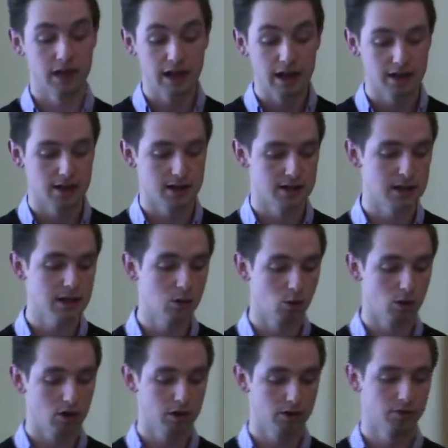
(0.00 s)
late antique
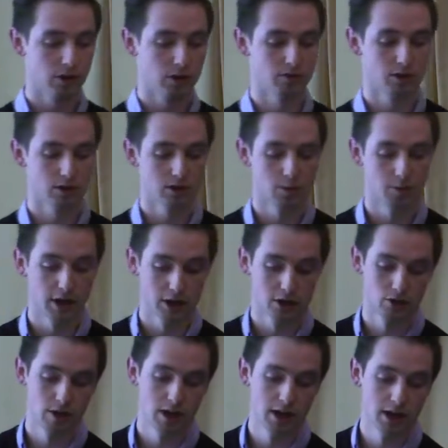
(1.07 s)
world of the
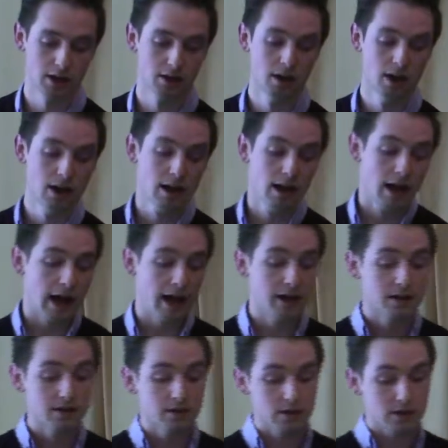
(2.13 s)
Mediterranean.
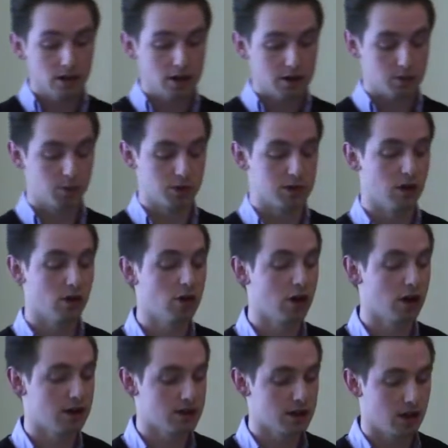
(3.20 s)
And I suppose the other
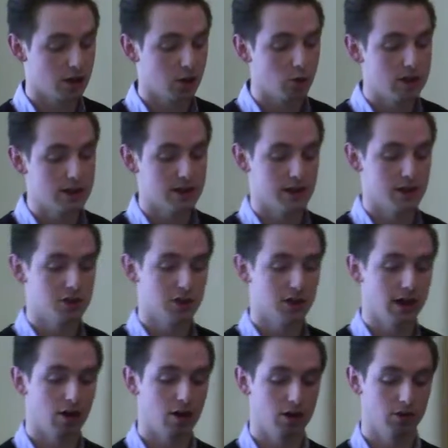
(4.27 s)
kind of quintessential
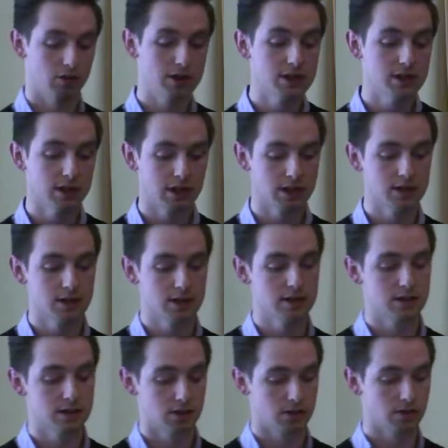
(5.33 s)
characteristic
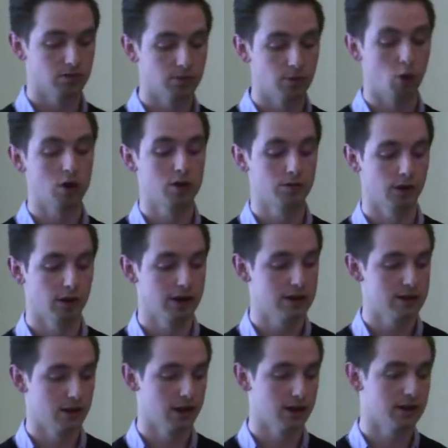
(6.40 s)
is sort of
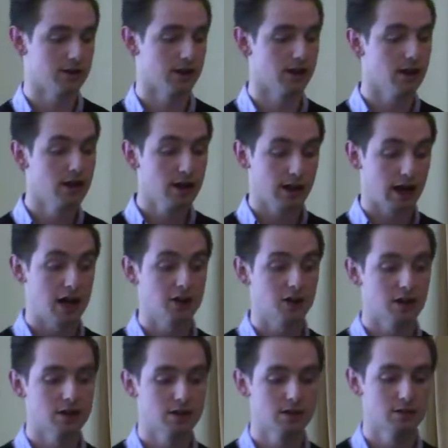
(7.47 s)
fortified sites, and
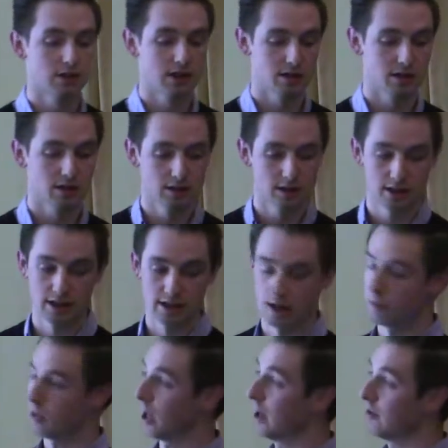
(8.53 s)
cashel is the
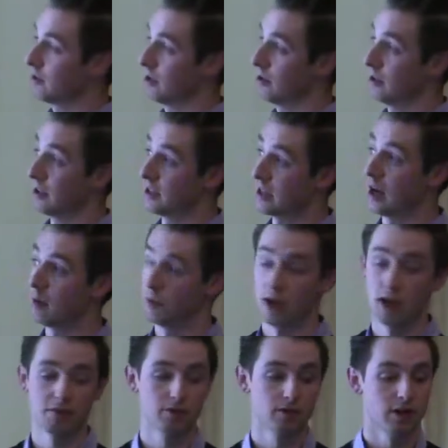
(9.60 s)
example I have there on the top
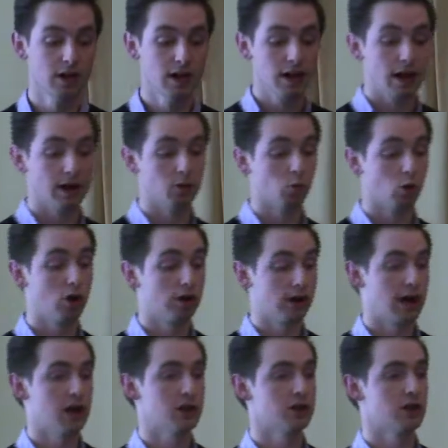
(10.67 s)
left, and the word
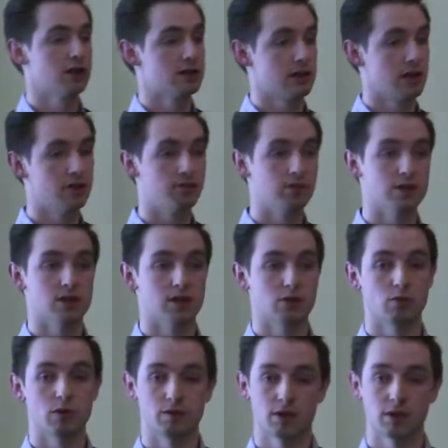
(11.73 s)
cashel itself is a
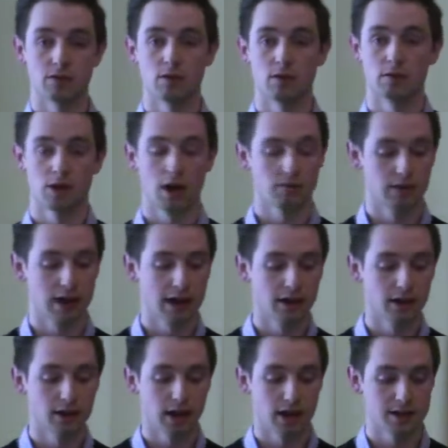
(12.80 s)
derivative of
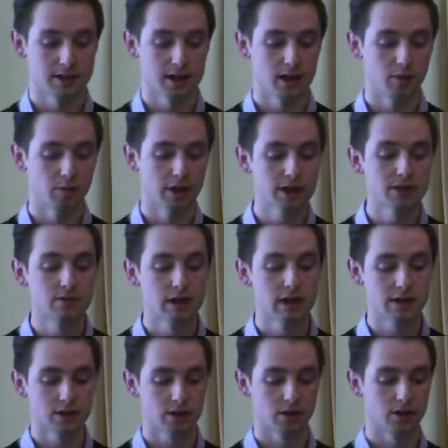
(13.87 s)
Latin castellum, and this
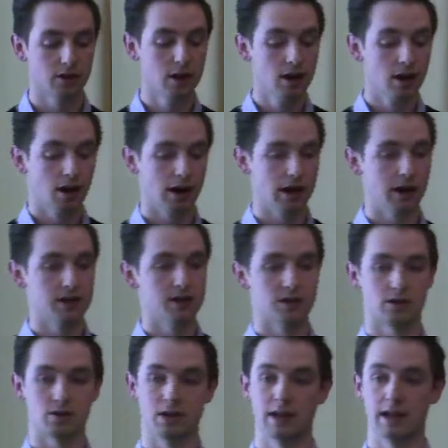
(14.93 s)
really sort of highlights a
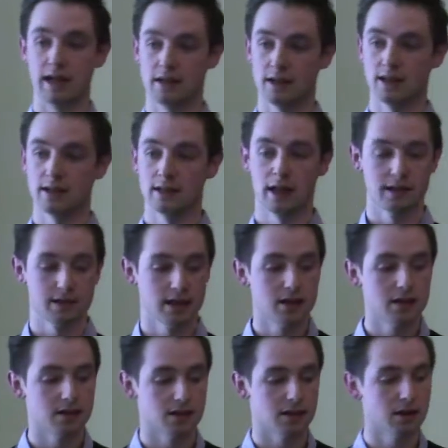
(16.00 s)
sort of latent
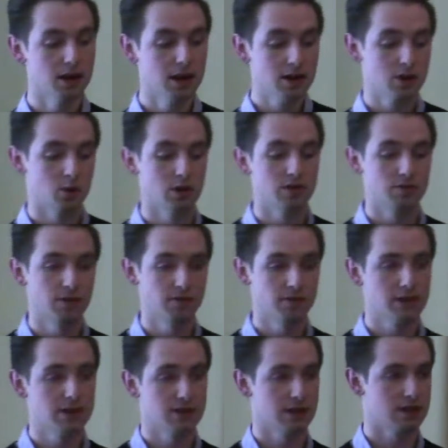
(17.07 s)
Latinity. So in the
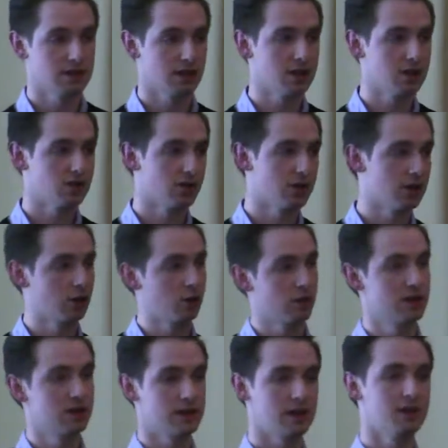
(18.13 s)
5th and 6th century, the
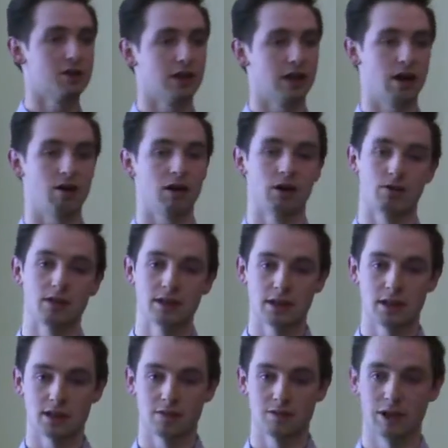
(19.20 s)
quintessential
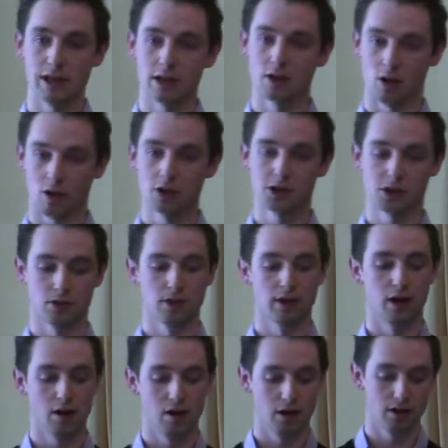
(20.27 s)
characteristics of elite culture
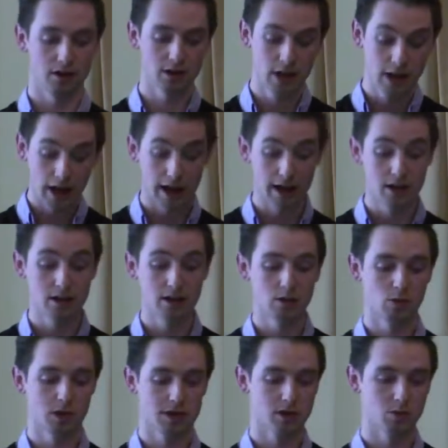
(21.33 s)
in Ireland and
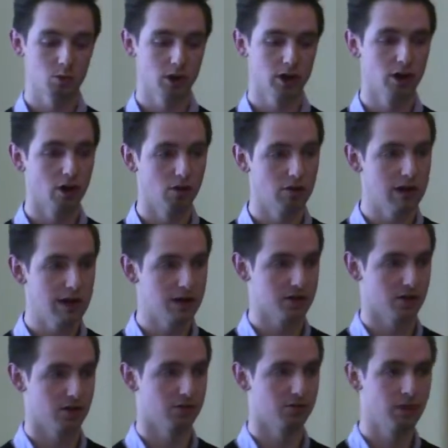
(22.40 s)
indeed Western Britain are really
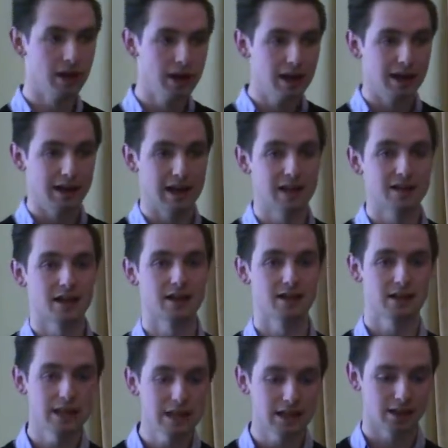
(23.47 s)
sort of late
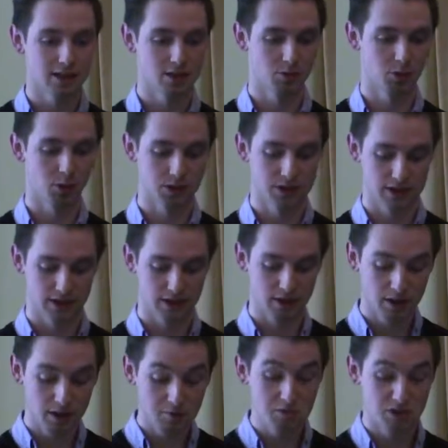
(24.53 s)
antique as opposed to
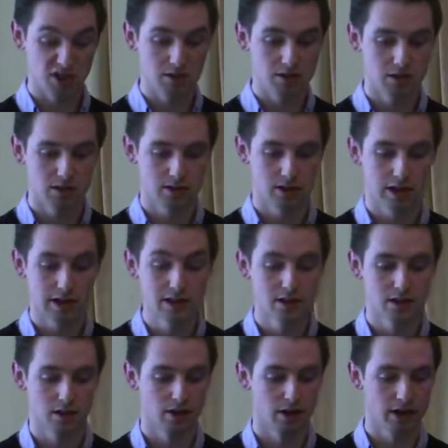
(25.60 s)

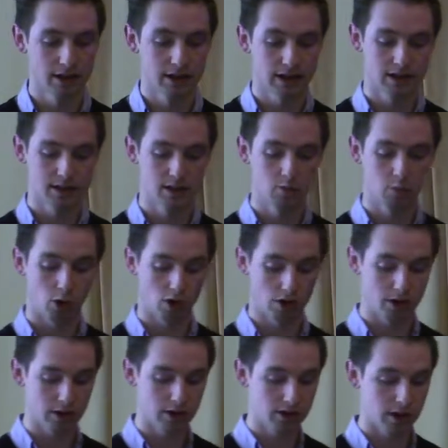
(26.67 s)
insular, and I think that's an
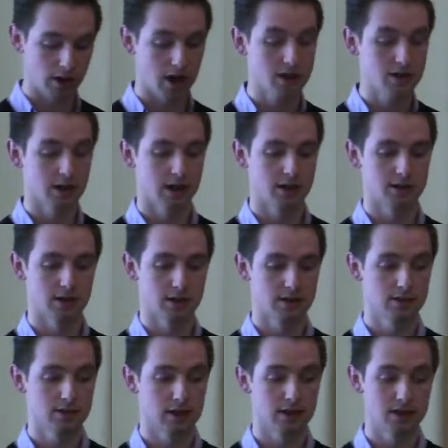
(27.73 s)
important context
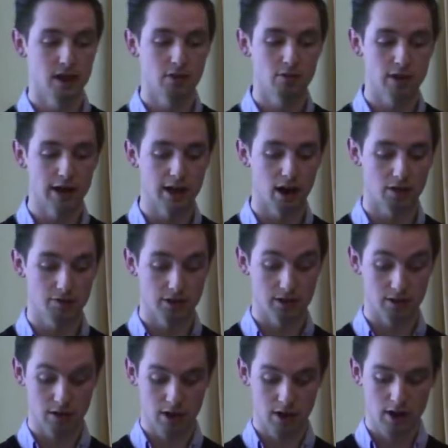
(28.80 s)
that's not really
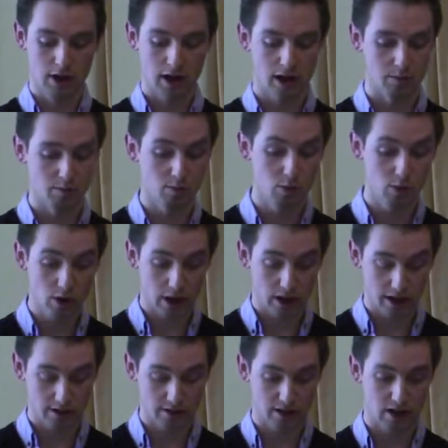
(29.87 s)
often
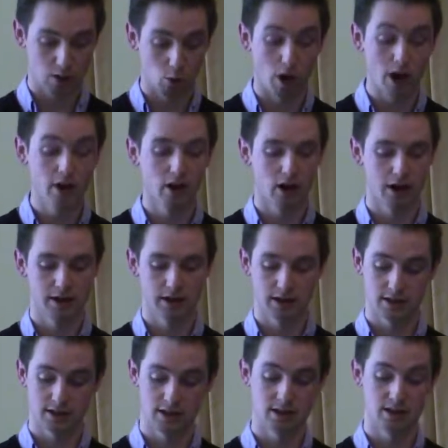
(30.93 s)
a wider
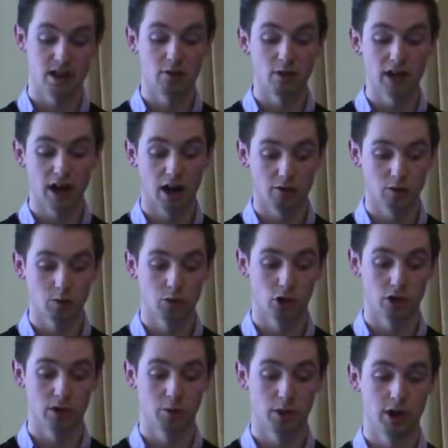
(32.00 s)
context that's not really often
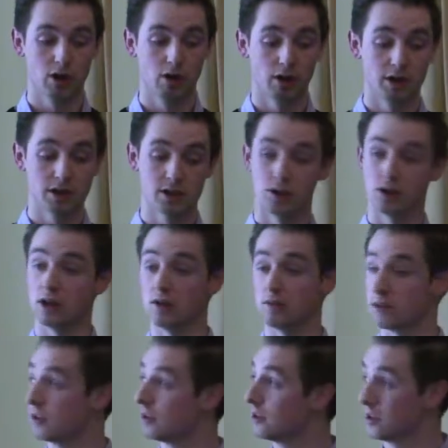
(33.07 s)
brought to bear on the study
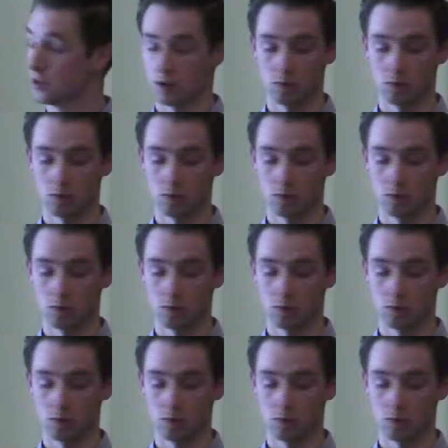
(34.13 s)
of the